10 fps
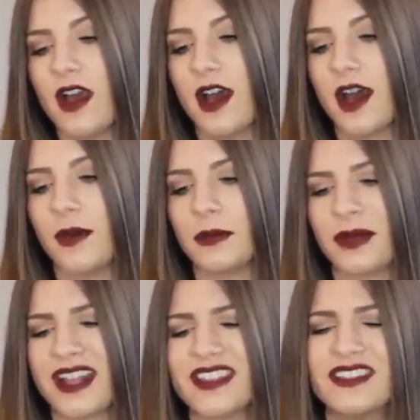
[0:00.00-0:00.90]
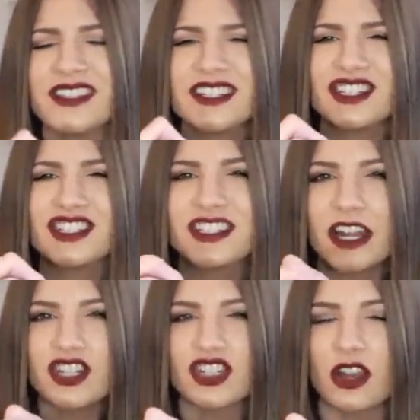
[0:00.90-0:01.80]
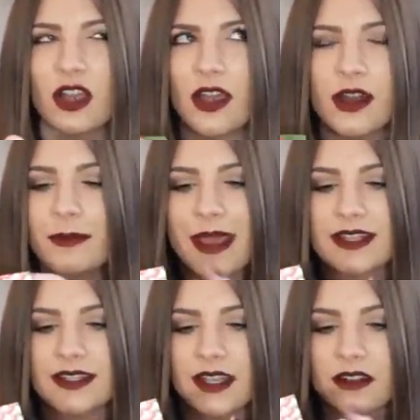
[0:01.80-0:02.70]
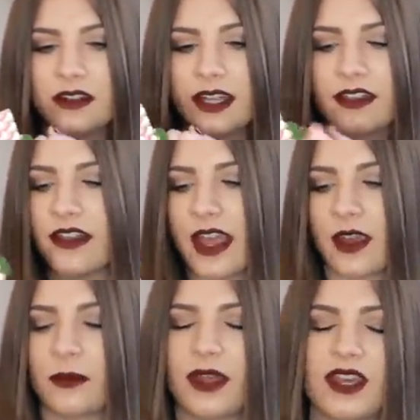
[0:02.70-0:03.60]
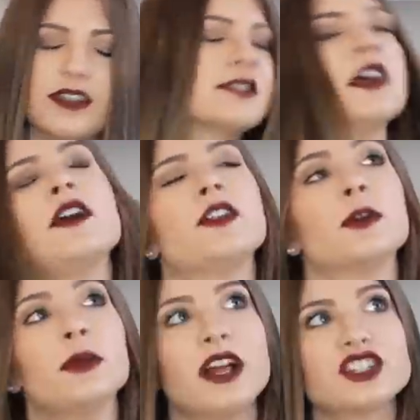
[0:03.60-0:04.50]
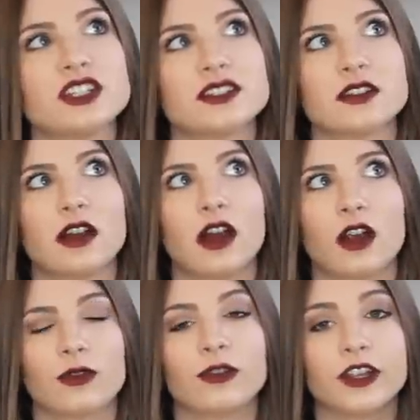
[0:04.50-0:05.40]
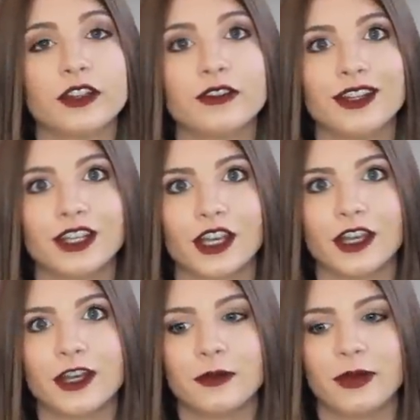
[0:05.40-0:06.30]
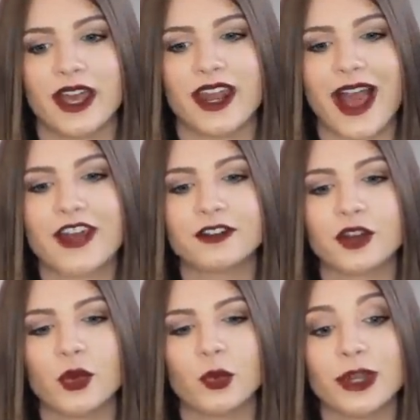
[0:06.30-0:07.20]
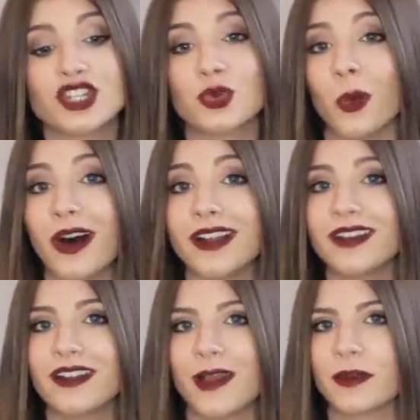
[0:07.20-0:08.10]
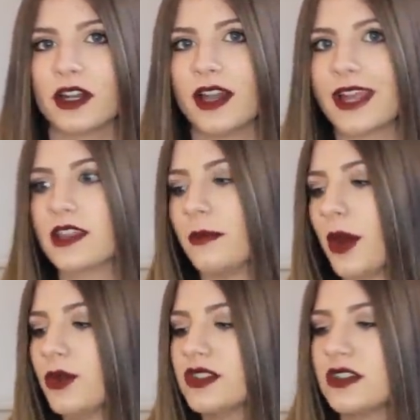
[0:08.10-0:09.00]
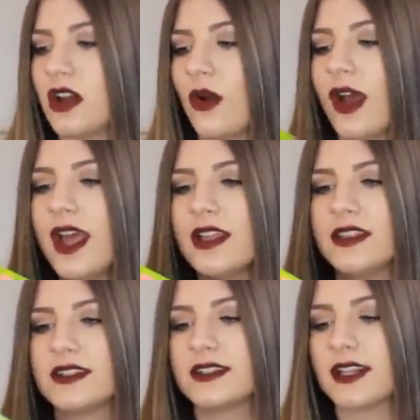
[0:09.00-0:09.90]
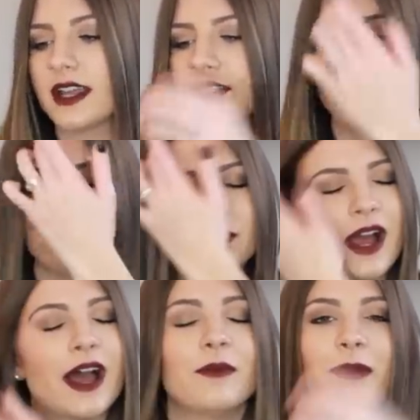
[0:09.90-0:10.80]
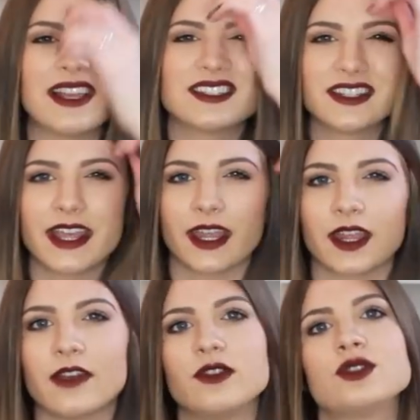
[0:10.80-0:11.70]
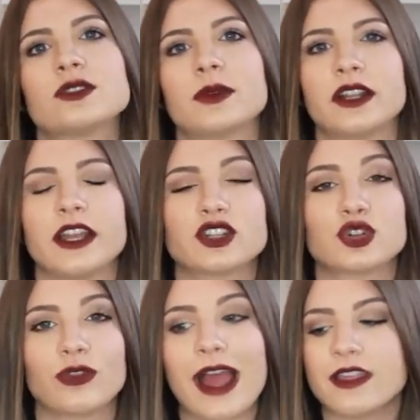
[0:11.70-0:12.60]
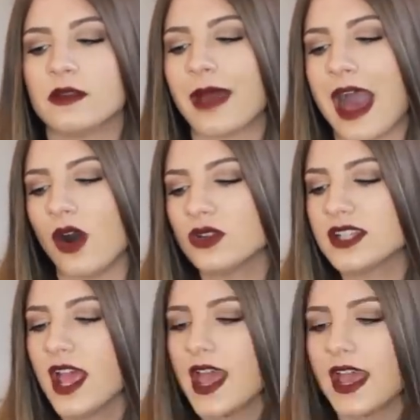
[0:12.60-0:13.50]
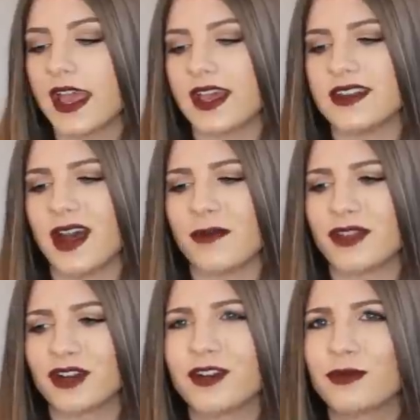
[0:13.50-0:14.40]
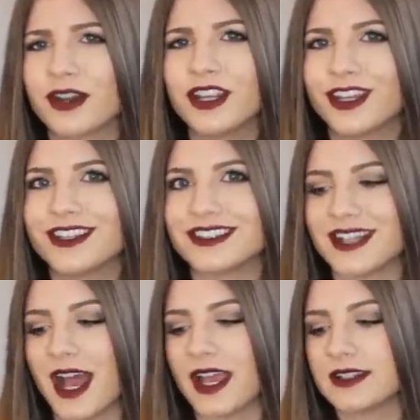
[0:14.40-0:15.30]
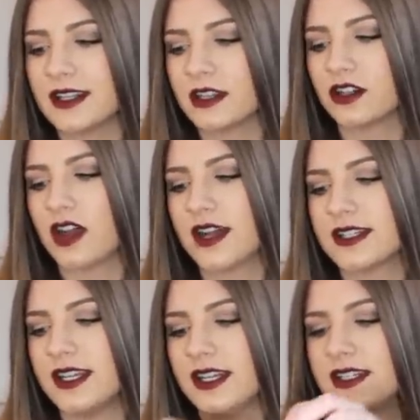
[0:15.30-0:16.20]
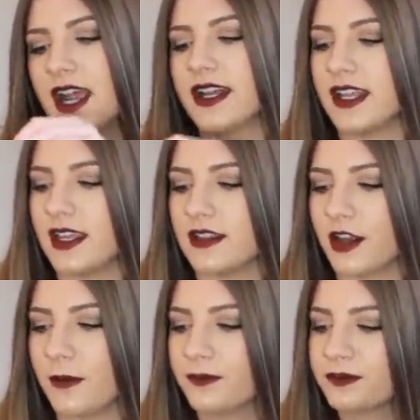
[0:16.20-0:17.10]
Um, but I think this is such an amazing like thing because their blushes are really, really good, but I don't know which one I'm gonna like the most. So this is like the best thing if you just wanna like try them out. And um, they're a really good size. Like, they're not teeny tiny either.